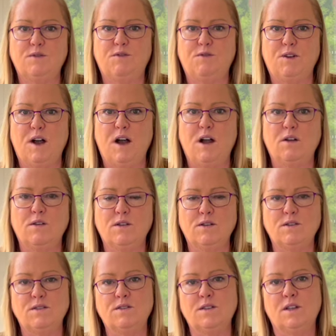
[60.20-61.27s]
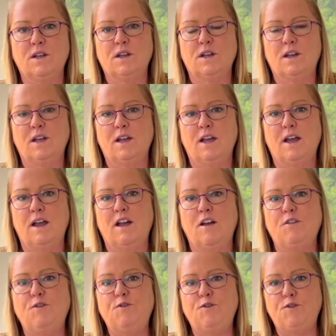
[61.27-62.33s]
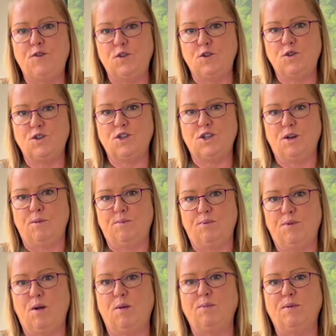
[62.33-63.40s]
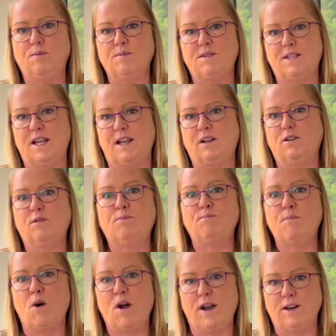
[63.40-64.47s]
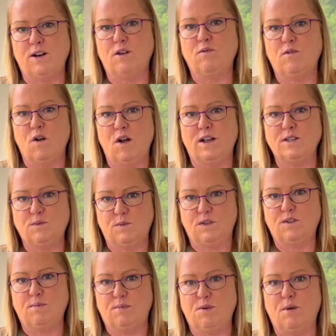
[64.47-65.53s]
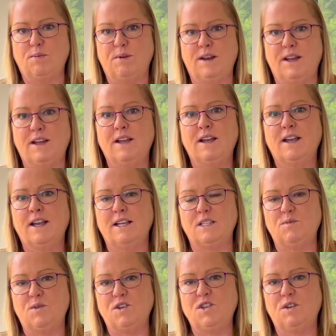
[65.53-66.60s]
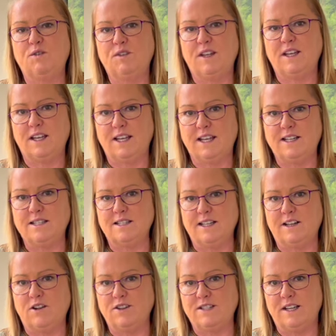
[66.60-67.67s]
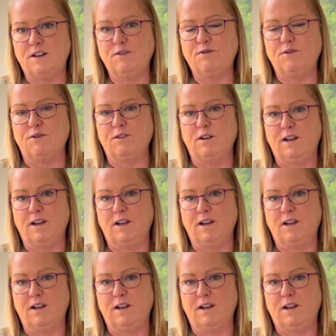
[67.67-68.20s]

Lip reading: far as future problems that might arise with the property, especially if they're easily identifiable